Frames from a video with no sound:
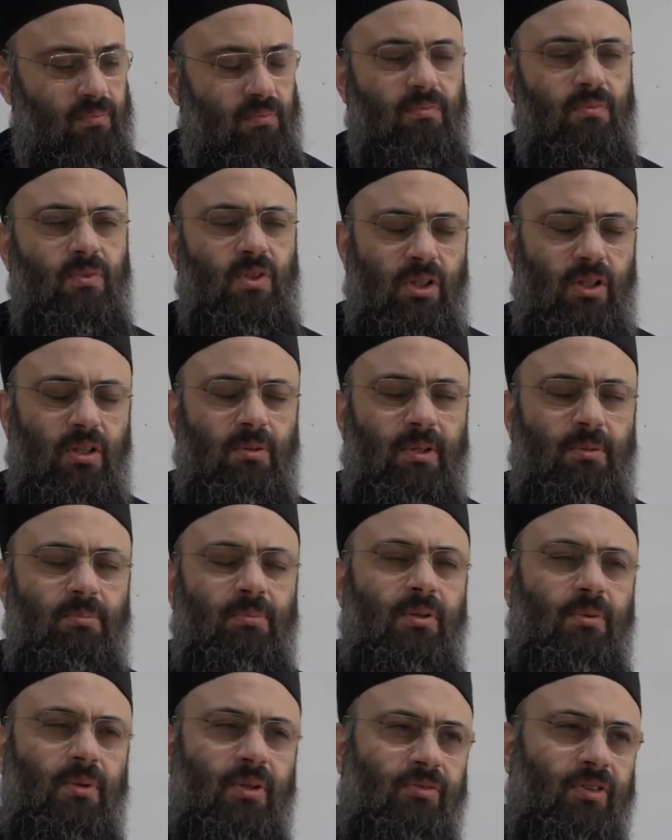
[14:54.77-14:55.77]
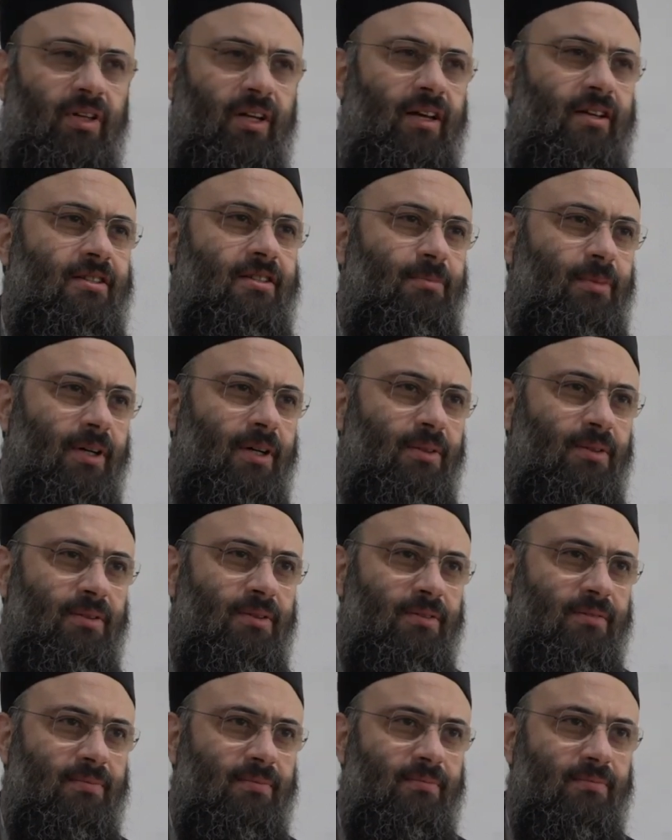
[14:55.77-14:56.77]
Do you remember what fana is about?
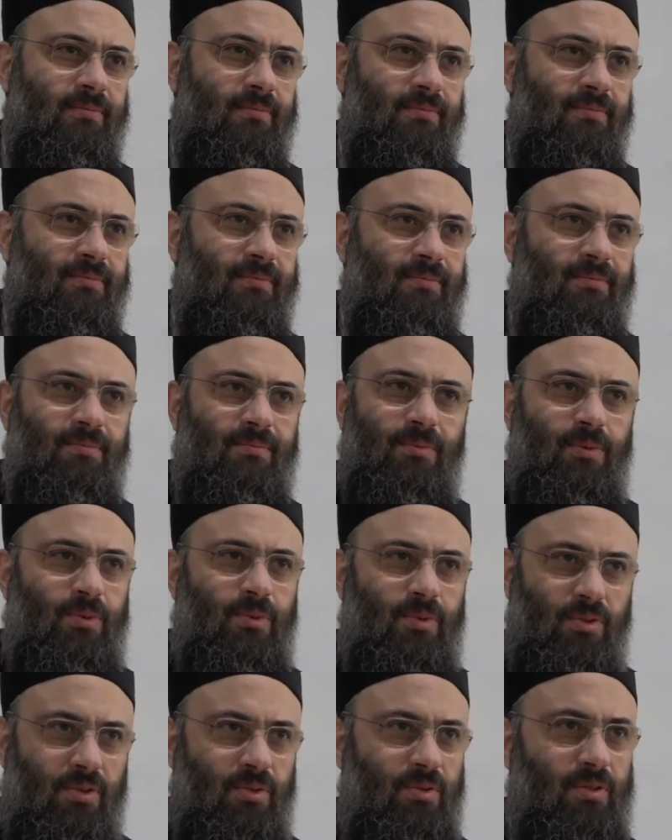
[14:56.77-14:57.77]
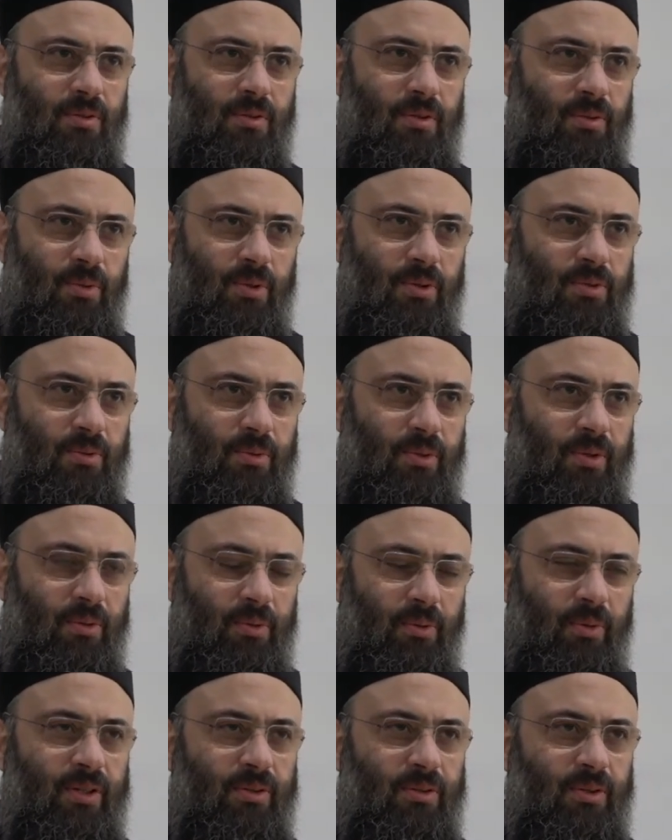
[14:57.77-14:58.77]
We
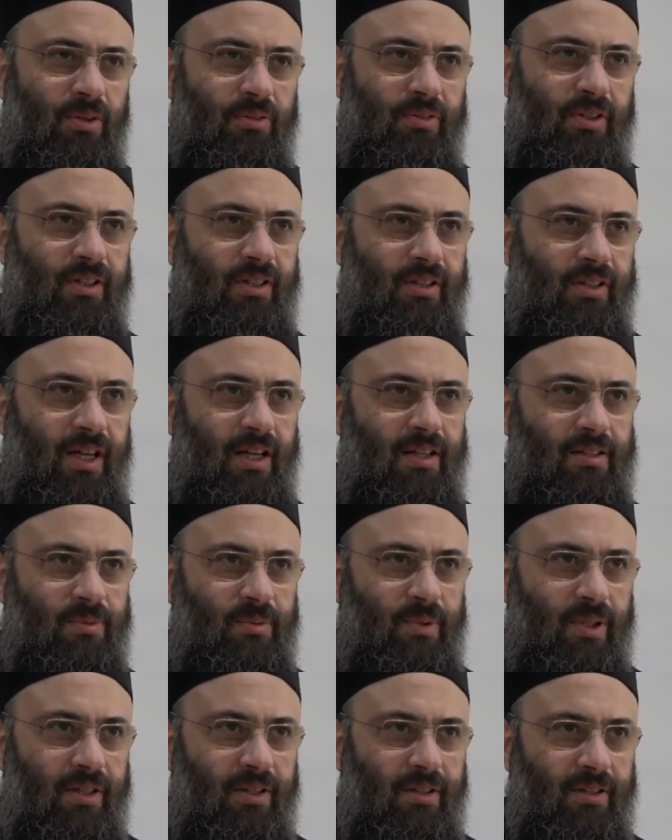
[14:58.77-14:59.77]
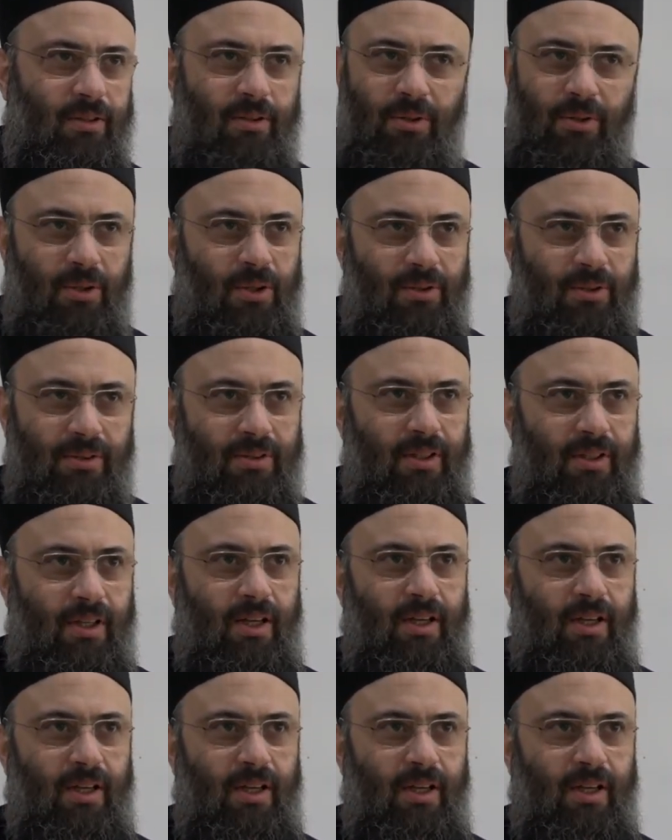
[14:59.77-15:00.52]
went over it last week. You don't?